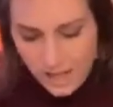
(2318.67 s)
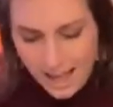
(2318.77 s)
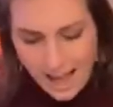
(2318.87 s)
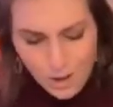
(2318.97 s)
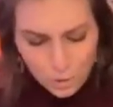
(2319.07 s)

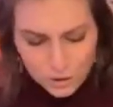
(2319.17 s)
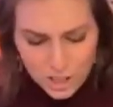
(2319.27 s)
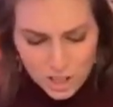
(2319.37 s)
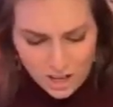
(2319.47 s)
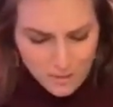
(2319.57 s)
How old is
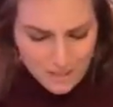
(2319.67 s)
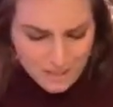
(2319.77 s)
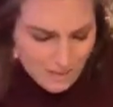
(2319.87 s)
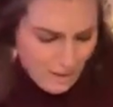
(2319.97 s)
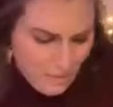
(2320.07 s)
Shawn
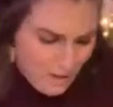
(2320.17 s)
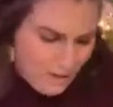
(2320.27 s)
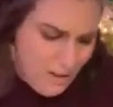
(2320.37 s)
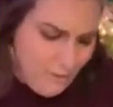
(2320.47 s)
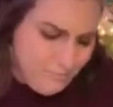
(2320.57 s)
Mendes? Anybody
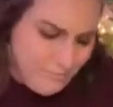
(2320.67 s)
know?